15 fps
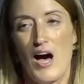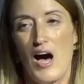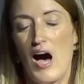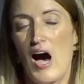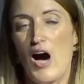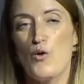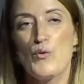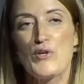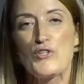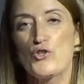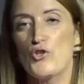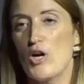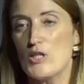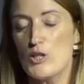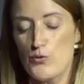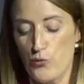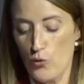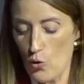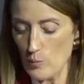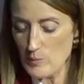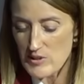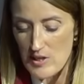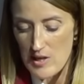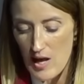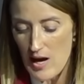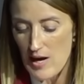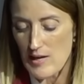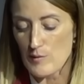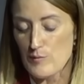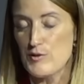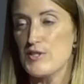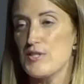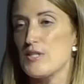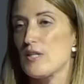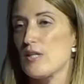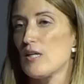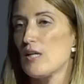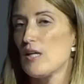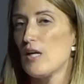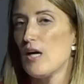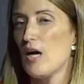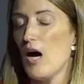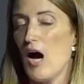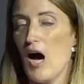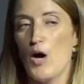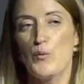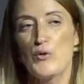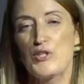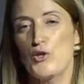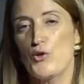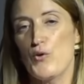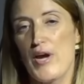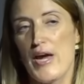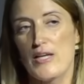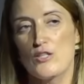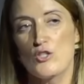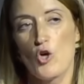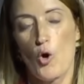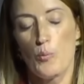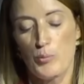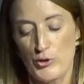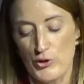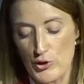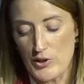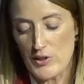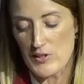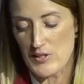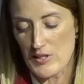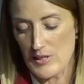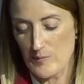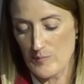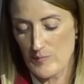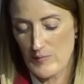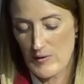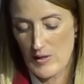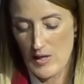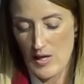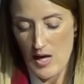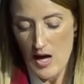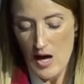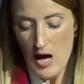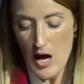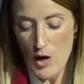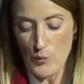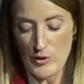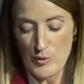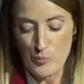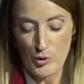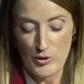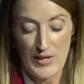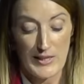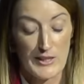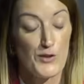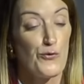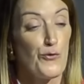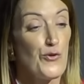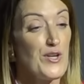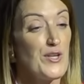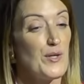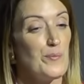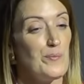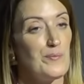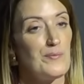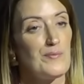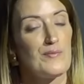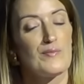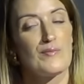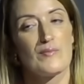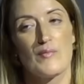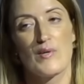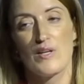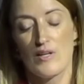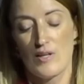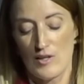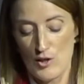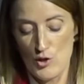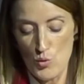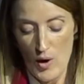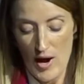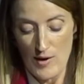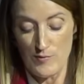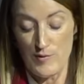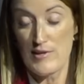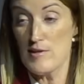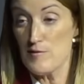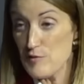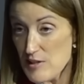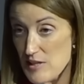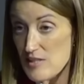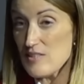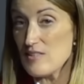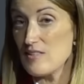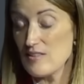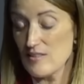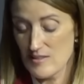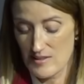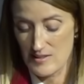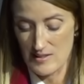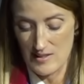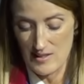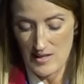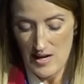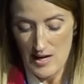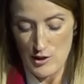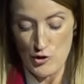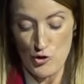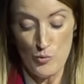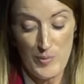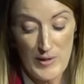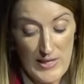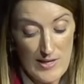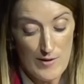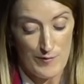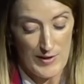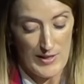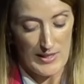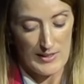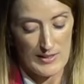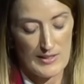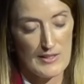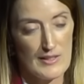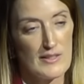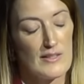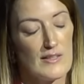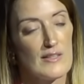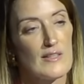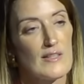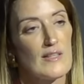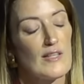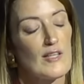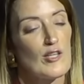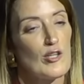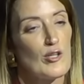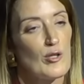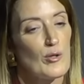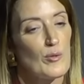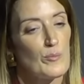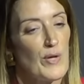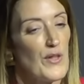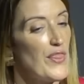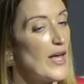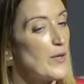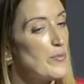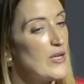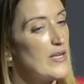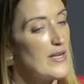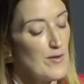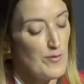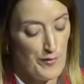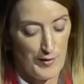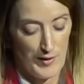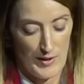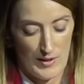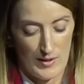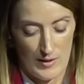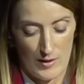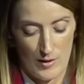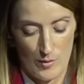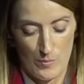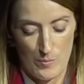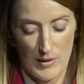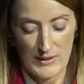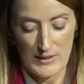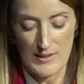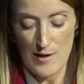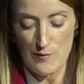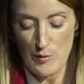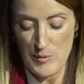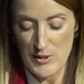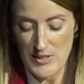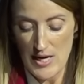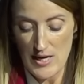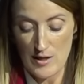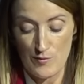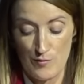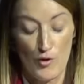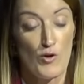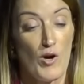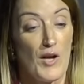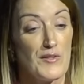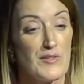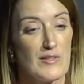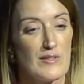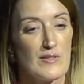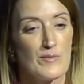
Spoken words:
how it transforms lives, how it creates opportunity, how it protects freedom. You have lived it, and you believe in it. But that belief must never be taken for granted.